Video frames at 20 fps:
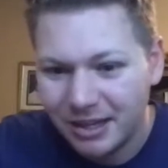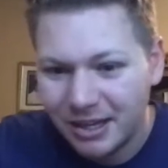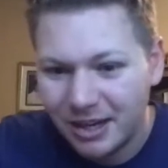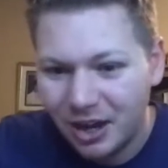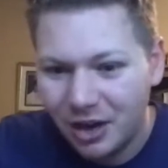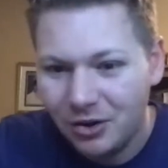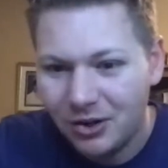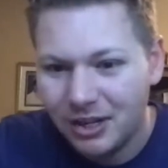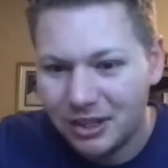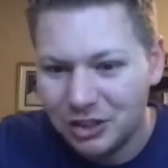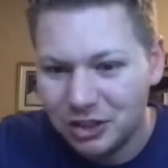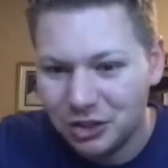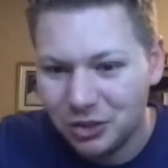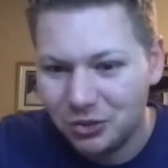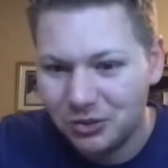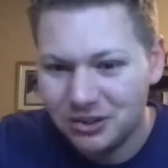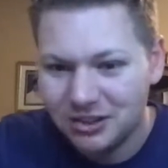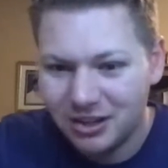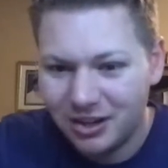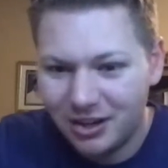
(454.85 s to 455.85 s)
Oh yeah,
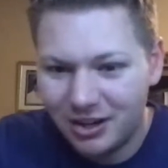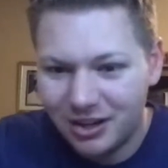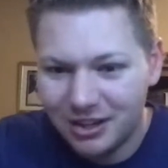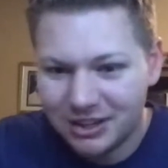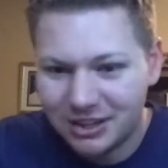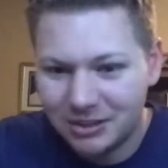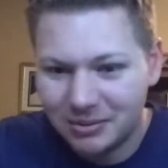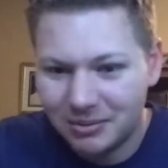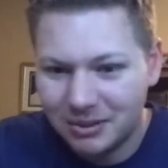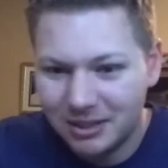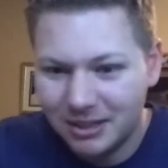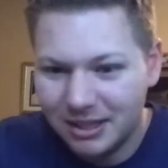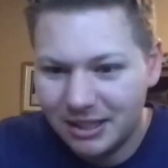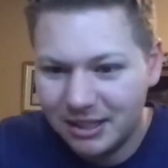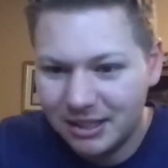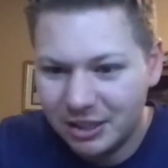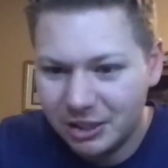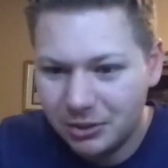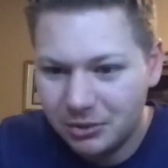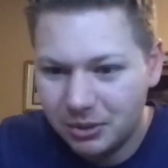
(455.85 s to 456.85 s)
Joel's awesome.
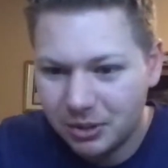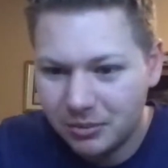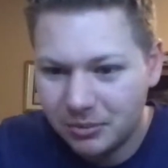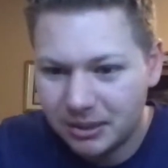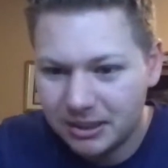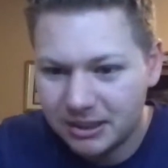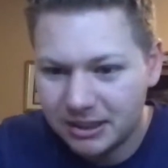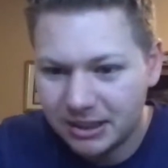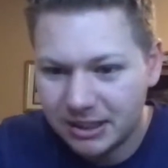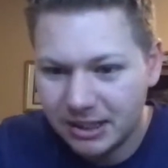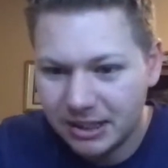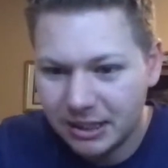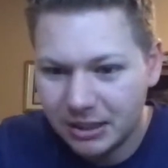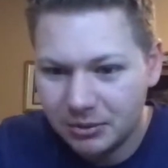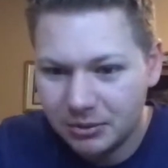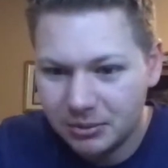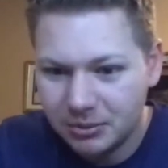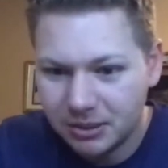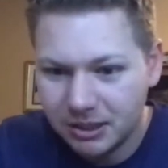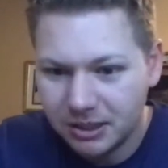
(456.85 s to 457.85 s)
Layla, you are amazing.
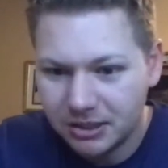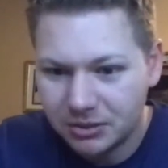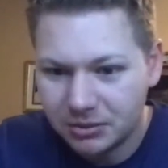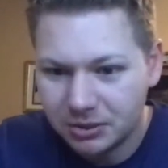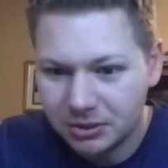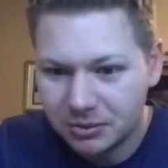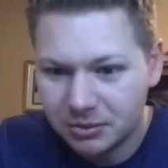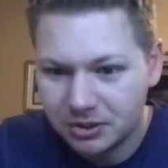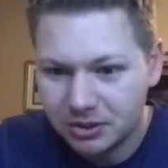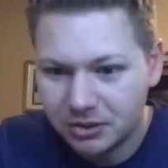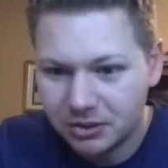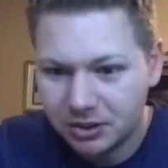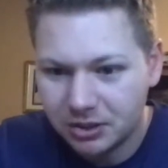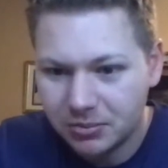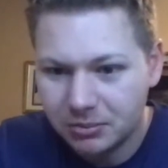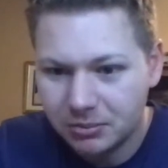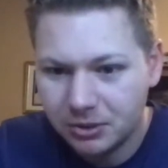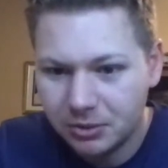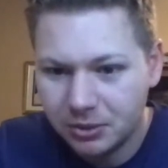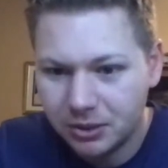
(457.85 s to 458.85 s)
When someone gets a response from
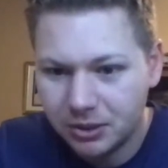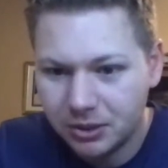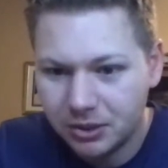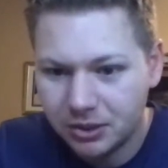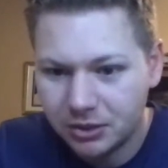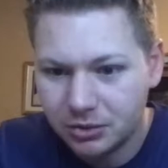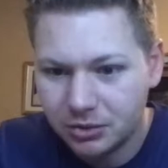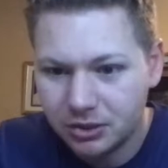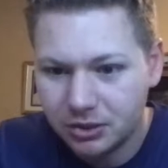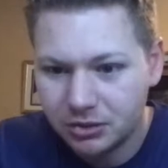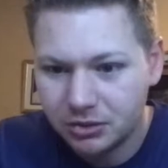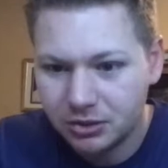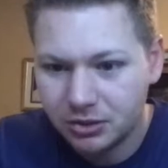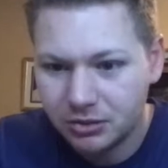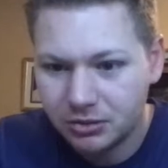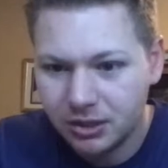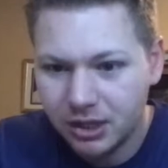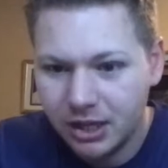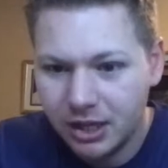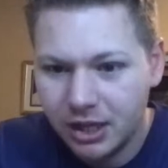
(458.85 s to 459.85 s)
me, whether it's a question
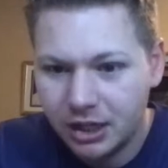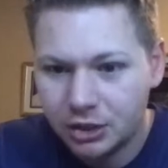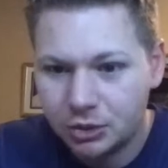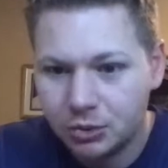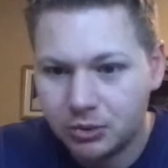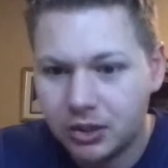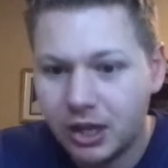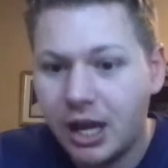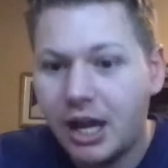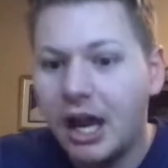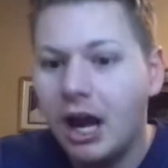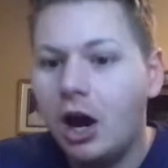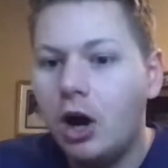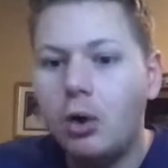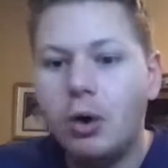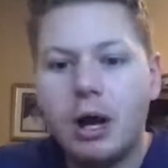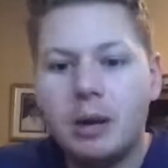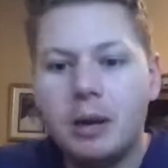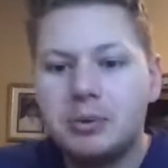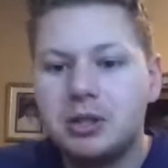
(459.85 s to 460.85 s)
or it's worth.
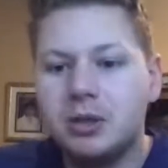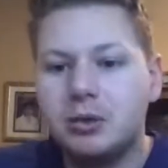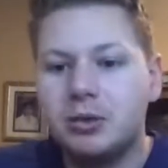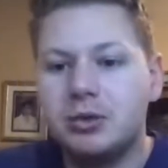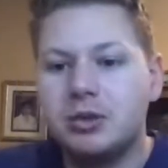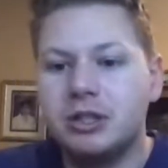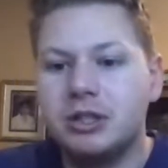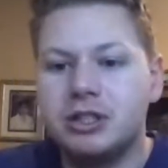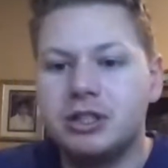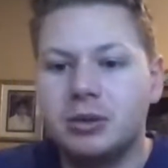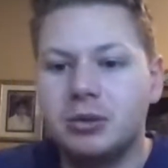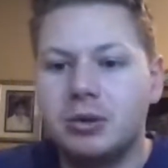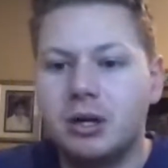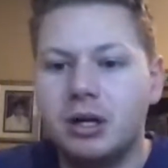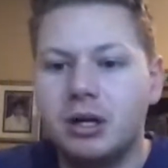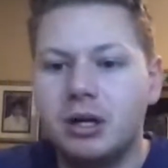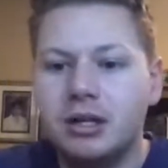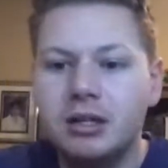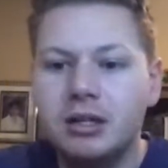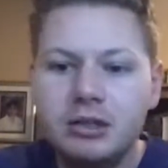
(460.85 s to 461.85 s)
Oh, absolutely. So
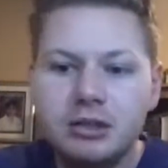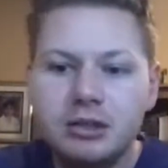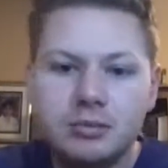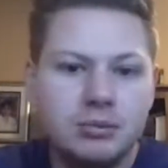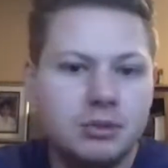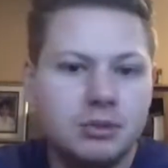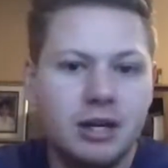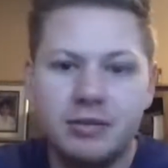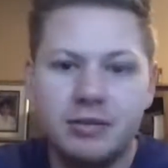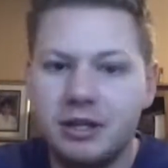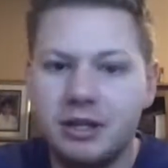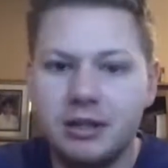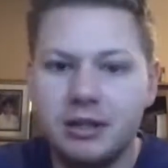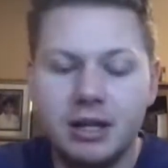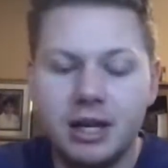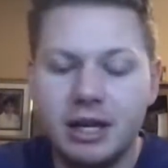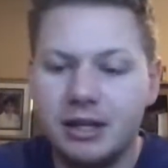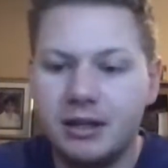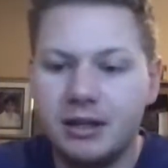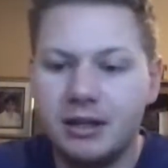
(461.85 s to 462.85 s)
Layla
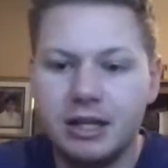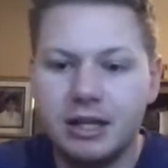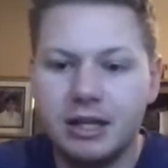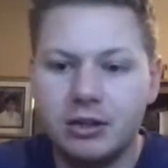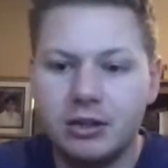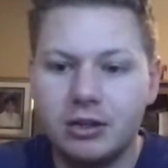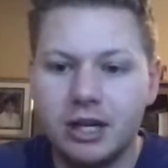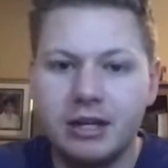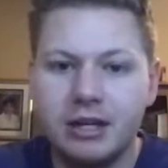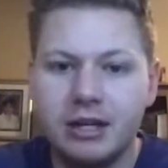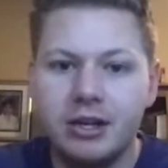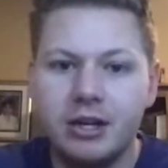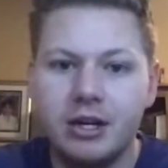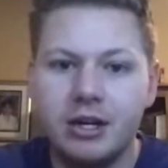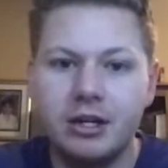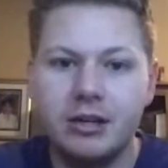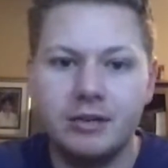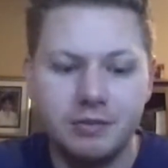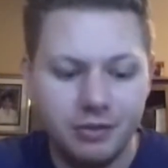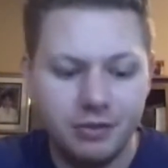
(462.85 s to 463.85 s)
definitely hit the nail on the head
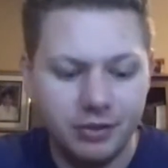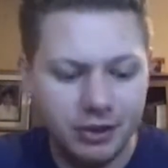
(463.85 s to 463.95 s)
there.